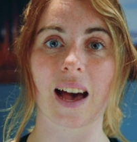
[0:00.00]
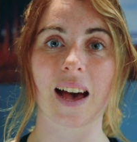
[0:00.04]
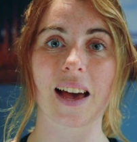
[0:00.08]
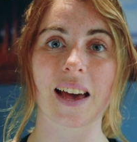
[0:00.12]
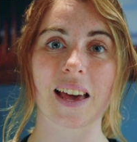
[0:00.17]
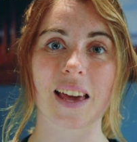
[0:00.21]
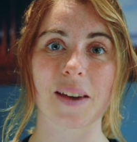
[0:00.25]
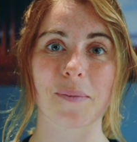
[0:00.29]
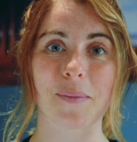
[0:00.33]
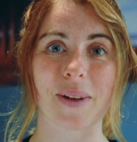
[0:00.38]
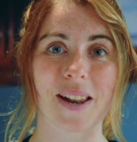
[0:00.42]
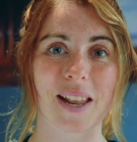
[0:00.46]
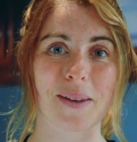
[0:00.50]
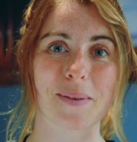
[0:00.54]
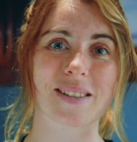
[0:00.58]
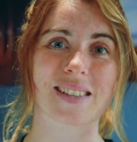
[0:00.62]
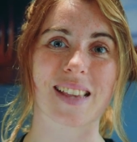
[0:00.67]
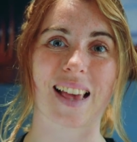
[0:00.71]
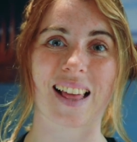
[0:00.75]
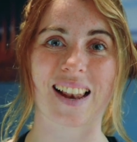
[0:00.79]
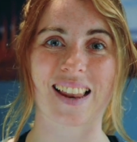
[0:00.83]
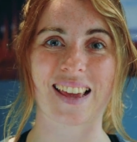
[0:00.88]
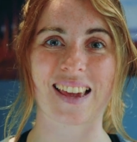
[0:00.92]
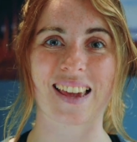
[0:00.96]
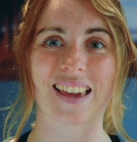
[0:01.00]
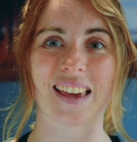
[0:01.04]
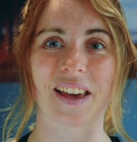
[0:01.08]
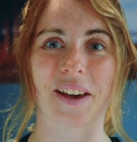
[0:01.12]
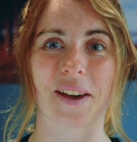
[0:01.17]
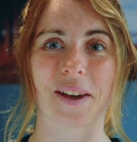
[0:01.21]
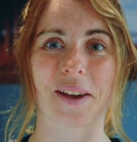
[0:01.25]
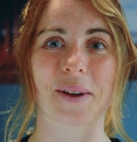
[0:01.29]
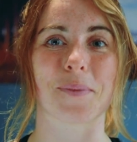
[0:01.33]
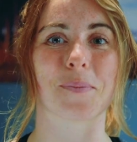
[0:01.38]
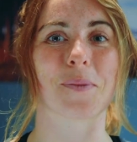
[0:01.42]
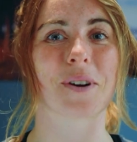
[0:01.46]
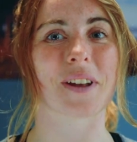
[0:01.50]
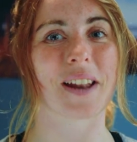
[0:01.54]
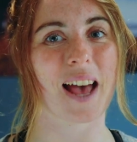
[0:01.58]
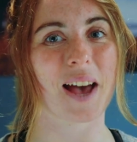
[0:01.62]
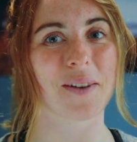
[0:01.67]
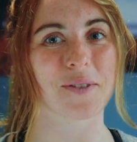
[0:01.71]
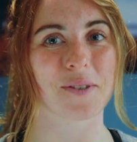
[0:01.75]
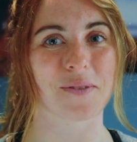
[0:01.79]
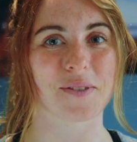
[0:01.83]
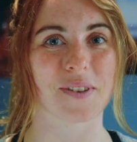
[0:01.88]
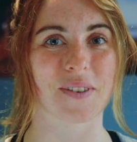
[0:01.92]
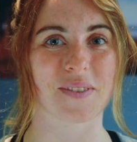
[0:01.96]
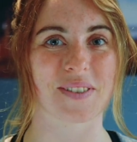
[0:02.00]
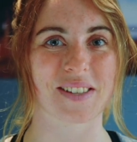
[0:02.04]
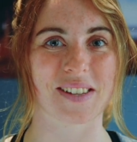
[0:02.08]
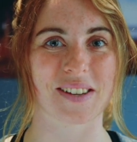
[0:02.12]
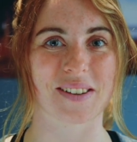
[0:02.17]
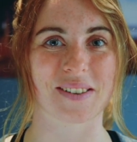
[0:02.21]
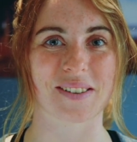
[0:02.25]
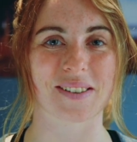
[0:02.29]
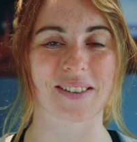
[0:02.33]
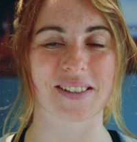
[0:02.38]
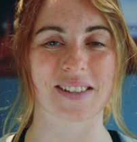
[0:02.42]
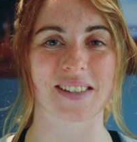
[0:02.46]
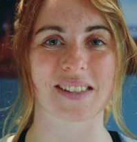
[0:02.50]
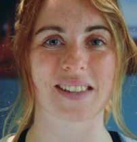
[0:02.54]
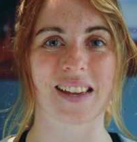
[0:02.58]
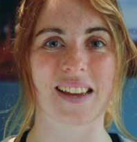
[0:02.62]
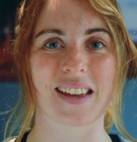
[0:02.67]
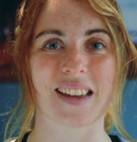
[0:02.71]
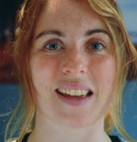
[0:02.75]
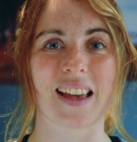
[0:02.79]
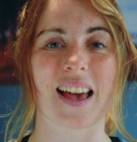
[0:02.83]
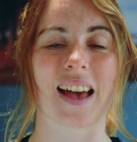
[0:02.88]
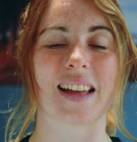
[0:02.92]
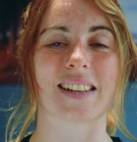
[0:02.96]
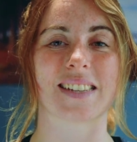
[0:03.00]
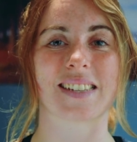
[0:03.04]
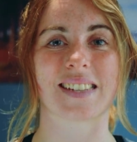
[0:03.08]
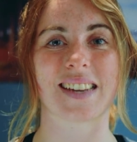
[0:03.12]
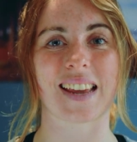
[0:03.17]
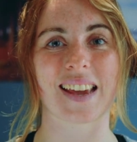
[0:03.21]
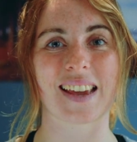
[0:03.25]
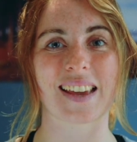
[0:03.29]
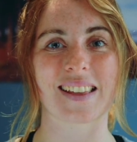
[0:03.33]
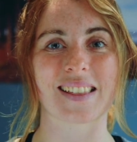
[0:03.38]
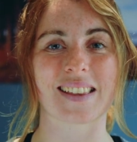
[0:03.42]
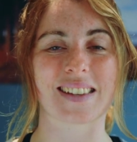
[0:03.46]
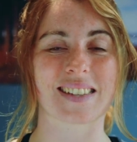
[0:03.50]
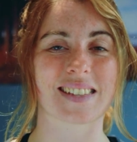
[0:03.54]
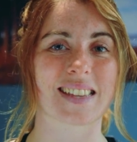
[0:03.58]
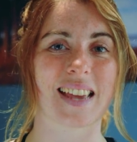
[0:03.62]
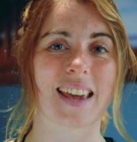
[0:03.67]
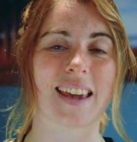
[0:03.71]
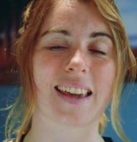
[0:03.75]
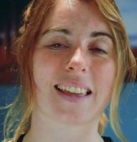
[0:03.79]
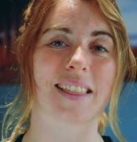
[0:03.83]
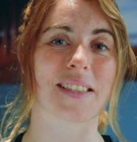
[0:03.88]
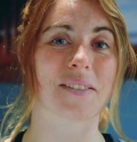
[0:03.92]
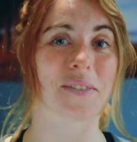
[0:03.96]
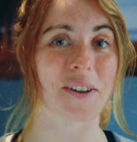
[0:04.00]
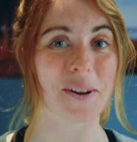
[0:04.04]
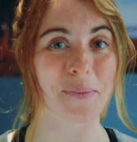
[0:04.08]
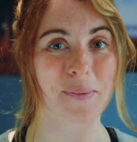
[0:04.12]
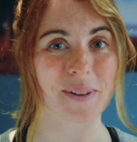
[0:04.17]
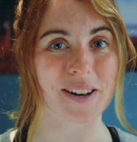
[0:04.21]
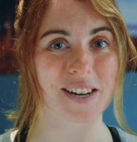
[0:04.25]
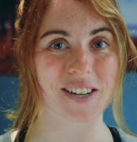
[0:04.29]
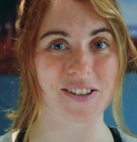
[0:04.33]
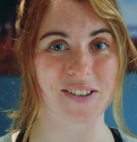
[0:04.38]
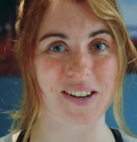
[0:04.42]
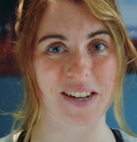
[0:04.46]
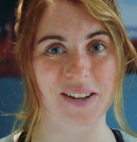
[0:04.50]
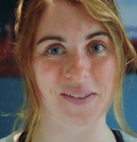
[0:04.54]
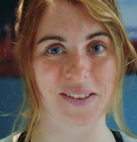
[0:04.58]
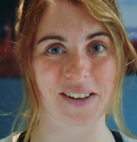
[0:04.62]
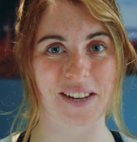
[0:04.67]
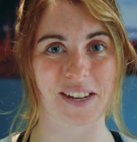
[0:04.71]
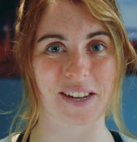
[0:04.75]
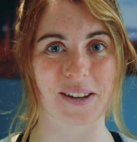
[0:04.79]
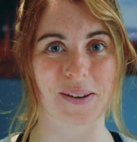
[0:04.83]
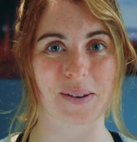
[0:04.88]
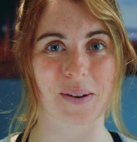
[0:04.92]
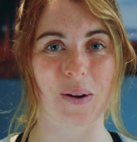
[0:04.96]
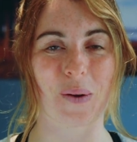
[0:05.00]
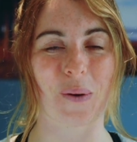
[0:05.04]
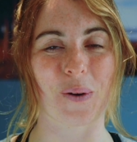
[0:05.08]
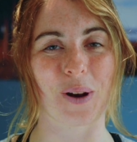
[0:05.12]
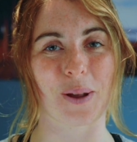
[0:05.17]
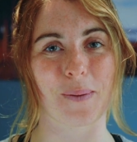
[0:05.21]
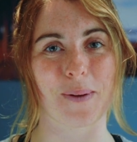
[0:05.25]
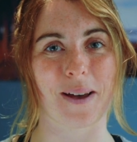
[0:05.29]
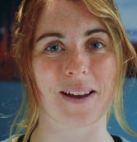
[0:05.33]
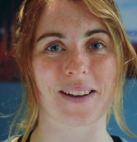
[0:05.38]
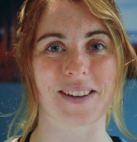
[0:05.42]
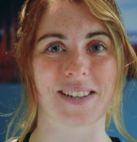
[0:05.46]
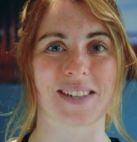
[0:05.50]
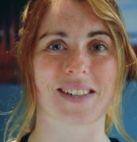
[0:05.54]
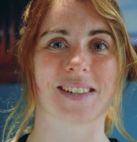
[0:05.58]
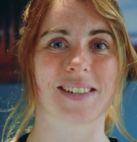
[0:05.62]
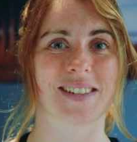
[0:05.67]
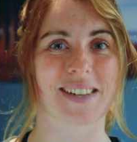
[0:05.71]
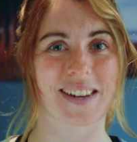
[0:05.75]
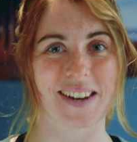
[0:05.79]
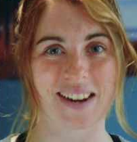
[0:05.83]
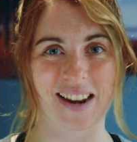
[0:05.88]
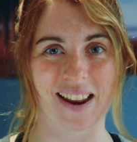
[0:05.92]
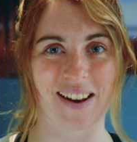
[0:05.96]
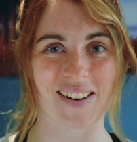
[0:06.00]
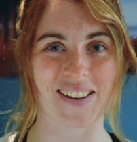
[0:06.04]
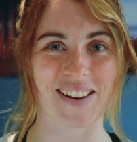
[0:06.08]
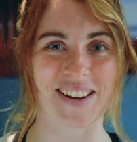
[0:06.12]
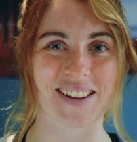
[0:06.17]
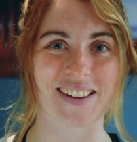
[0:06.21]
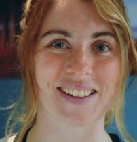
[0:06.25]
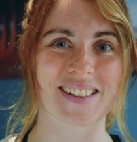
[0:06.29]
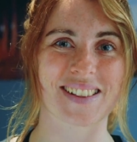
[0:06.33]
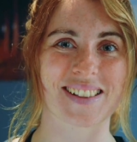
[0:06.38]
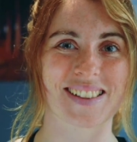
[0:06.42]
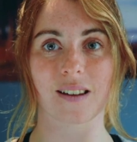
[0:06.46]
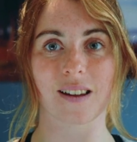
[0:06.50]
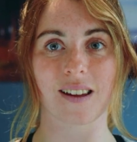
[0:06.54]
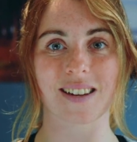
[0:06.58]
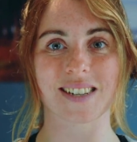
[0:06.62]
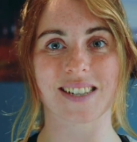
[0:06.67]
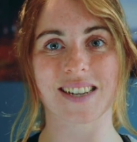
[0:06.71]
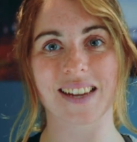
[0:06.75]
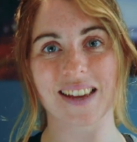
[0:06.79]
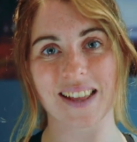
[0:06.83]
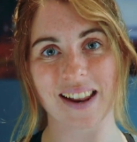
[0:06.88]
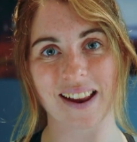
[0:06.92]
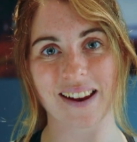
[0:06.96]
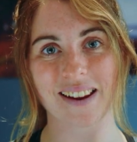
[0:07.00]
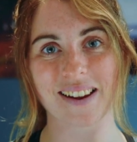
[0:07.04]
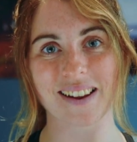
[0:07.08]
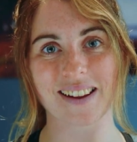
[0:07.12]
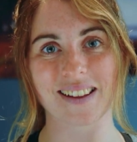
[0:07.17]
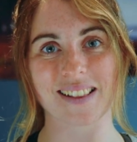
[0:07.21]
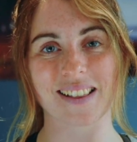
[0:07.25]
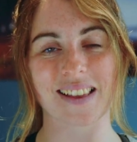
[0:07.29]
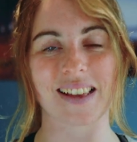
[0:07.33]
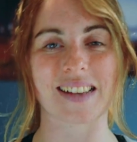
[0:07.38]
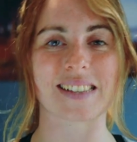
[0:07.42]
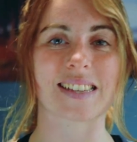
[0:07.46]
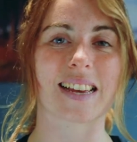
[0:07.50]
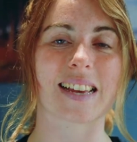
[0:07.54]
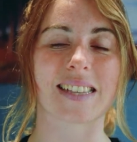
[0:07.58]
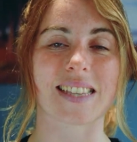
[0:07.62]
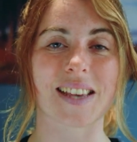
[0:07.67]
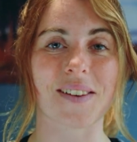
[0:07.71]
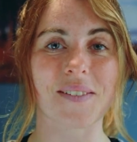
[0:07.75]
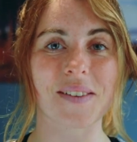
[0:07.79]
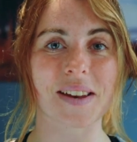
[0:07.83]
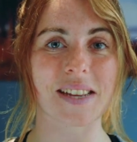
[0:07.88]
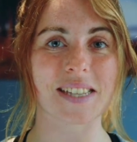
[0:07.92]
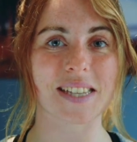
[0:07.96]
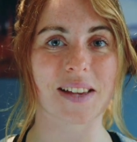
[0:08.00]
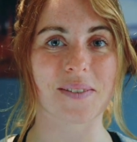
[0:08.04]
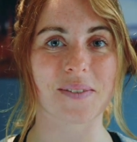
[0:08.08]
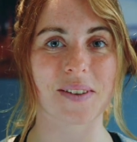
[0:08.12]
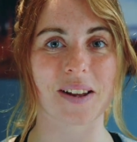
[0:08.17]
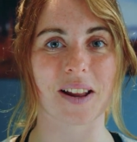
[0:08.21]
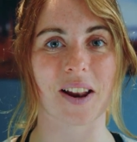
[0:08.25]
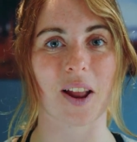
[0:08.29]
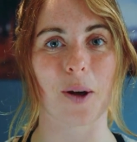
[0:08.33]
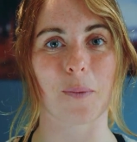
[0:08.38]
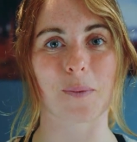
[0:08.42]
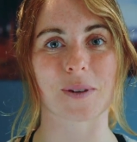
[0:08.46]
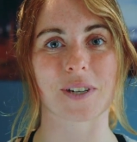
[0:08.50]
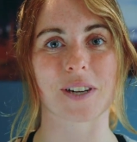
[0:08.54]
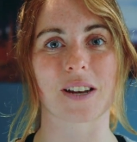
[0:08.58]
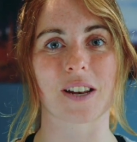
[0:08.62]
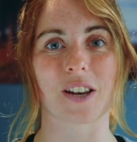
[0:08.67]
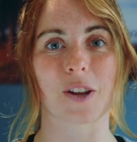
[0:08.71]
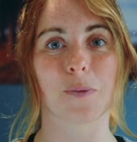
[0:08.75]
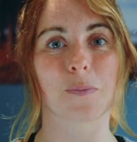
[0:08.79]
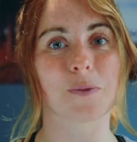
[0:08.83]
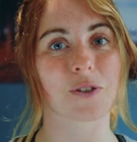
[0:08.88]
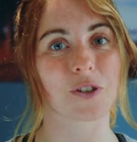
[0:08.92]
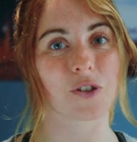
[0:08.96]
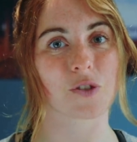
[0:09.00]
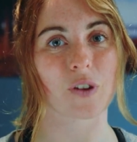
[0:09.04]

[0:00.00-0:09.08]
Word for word: Hi, my name is Ellie. I am one half of Tough Souls, and today this is a 3-minute trail video all about an Slí an Earagail. An Slí an Earagail is a 77km looped